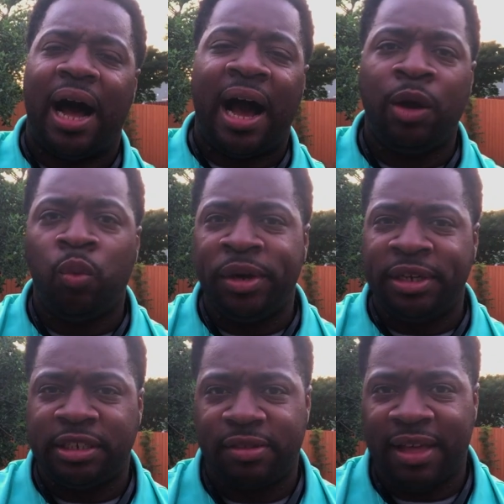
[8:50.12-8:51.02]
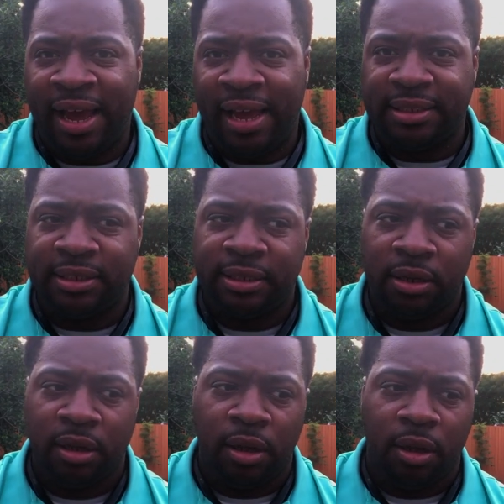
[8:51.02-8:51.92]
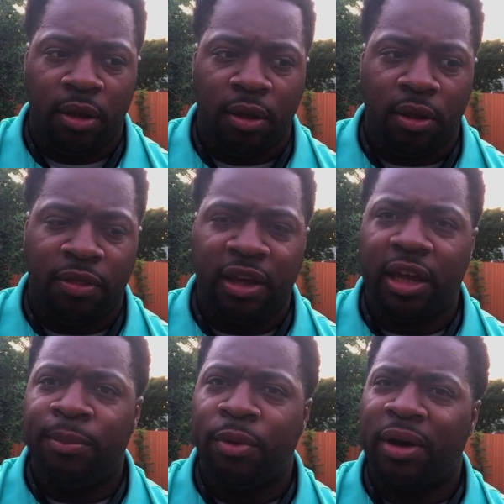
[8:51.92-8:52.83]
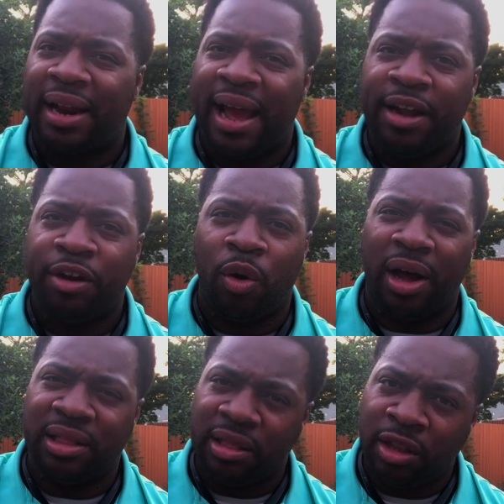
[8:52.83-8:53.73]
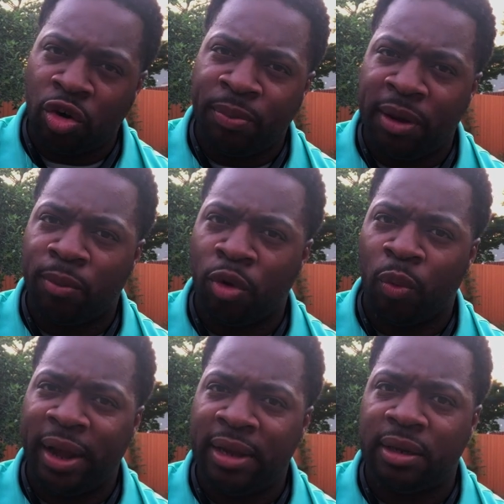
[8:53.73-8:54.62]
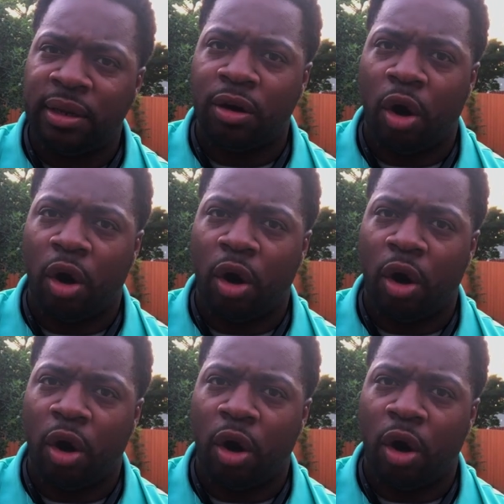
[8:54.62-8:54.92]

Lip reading: I wish that the gimbal could handle a little bit more weight.